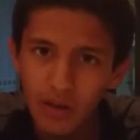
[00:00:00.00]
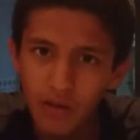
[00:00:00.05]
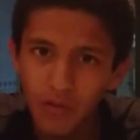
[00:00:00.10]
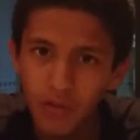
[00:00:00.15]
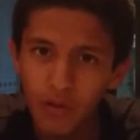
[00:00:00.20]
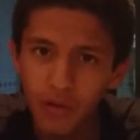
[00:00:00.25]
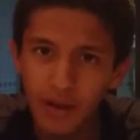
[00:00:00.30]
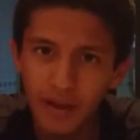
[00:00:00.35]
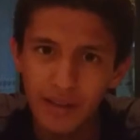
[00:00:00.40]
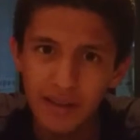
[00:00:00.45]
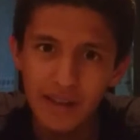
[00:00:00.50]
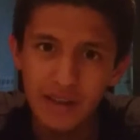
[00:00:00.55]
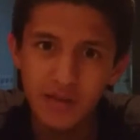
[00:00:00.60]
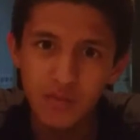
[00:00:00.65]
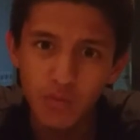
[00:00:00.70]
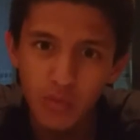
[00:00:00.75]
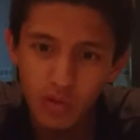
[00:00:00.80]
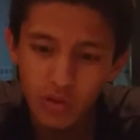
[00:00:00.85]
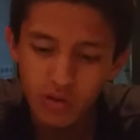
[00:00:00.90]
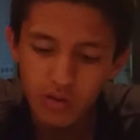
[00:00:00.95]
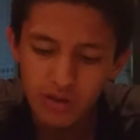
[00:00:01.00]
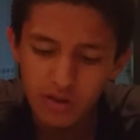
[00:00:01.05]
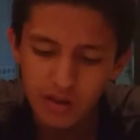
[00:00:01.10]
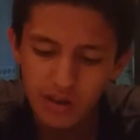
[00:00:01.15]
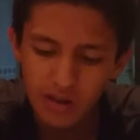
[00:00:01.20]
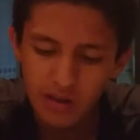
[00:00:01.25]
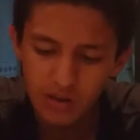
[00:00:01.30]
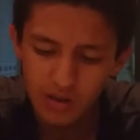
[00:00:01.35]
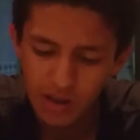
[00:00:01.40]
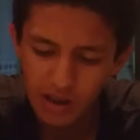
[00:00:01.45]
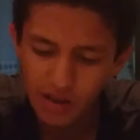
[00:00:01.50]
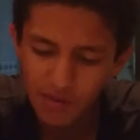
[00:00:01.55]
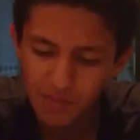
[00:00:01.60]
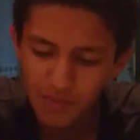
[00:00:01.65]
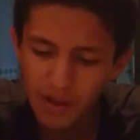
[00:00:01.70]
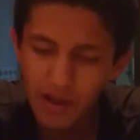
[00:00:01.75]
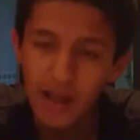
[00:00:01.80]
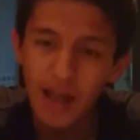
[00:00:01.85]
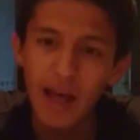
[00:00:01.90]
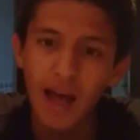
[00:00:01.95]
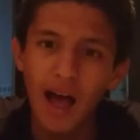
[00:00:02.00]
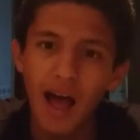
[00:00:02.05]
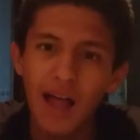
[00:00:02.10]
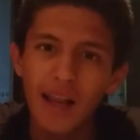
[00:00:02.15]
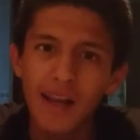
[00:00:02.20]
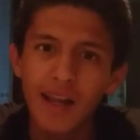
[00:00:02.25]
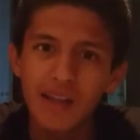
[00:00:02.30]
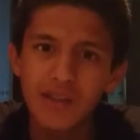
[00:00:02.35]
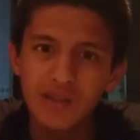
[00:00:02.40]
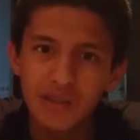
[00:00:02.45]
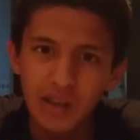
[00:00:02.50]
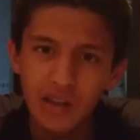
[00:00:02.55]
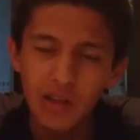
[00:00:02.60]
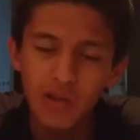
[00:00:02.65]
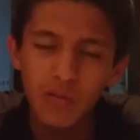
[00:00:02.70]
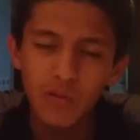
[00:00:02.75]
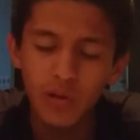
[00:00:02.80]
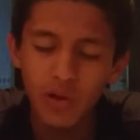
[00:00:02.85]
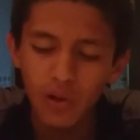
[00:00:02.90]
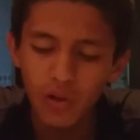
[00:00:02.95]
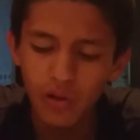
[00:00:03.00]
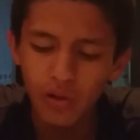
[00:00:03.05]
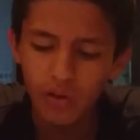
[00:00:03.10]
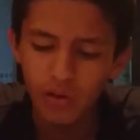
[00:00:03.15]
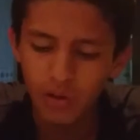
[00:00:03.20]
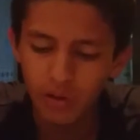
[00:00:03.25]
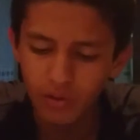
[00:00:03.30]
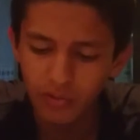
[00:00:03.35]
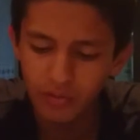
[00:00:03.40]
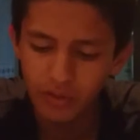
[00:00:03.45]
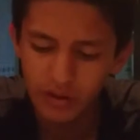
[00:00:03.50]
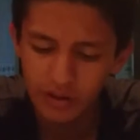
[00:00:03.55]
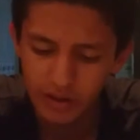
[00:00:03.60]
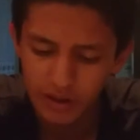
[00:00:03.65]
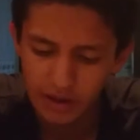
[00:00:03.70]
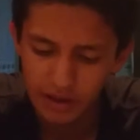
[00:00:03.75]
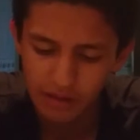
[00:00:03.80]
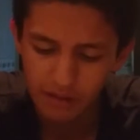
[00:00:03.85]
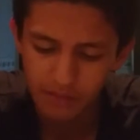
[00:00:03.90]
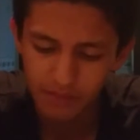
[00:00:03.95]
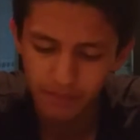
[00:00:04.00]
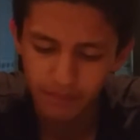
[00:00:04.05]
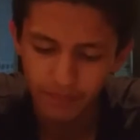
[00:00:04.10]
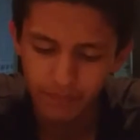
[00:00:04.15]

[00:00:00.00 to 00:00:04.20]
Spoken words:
for a smooth seed shape, and a yellow color of the seed.